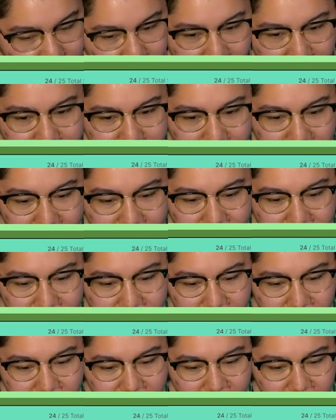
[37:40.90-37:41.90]
in my chat?
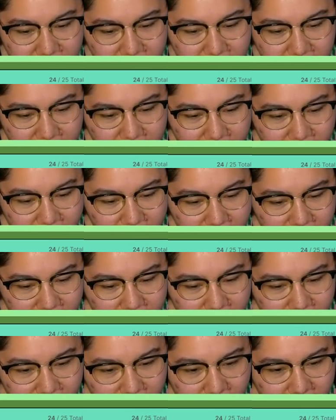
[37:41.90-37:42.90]

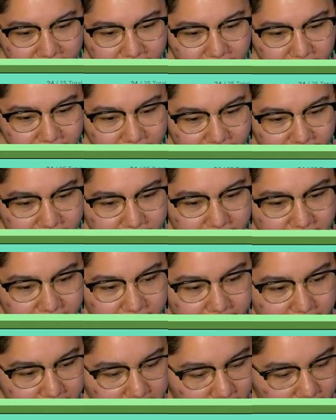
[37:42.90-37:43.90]
It's a
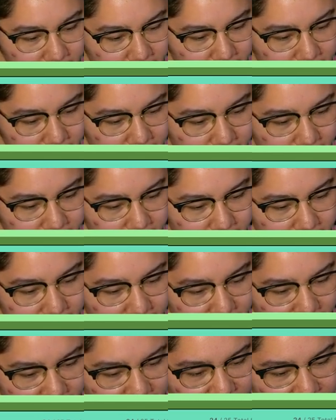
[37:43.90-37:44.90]
Christmas miracle.
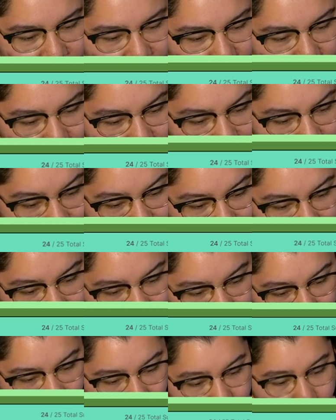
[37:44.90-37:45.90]
Thank you, Ethan, for the sub
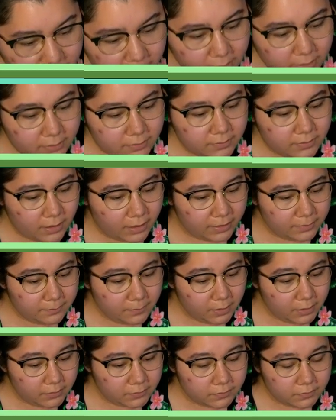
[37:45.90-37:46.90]
with Prime. 9
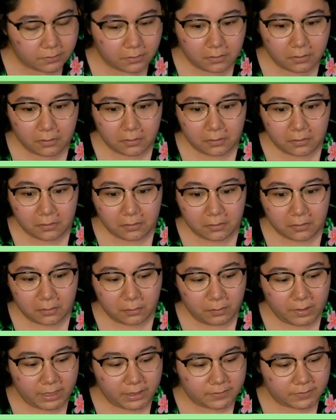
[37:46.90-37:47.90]
months?
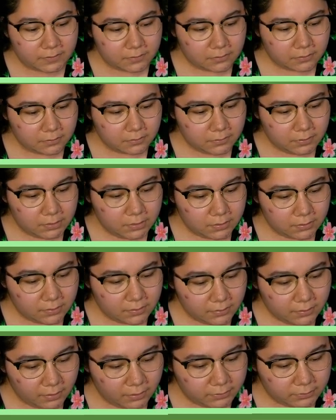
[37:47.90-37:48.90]
Wait,
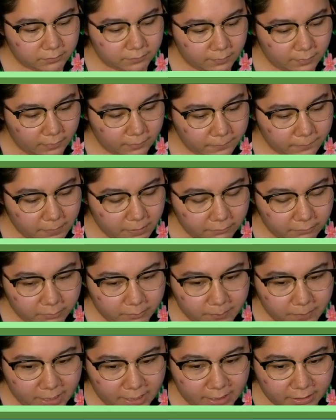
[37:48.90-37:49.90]
a sunflower
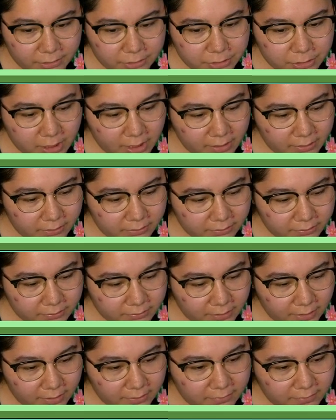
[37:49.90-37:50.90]
badge shatter?
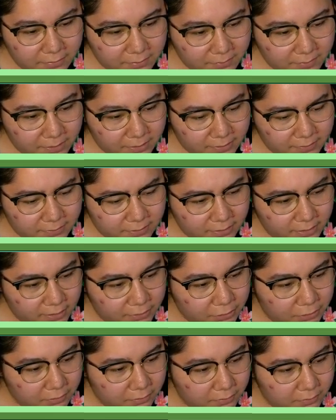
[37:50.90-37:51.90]
Ain't no way. Is
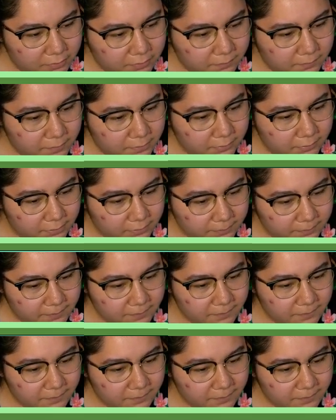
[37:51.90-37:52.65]
Ethan a wholesome viewer?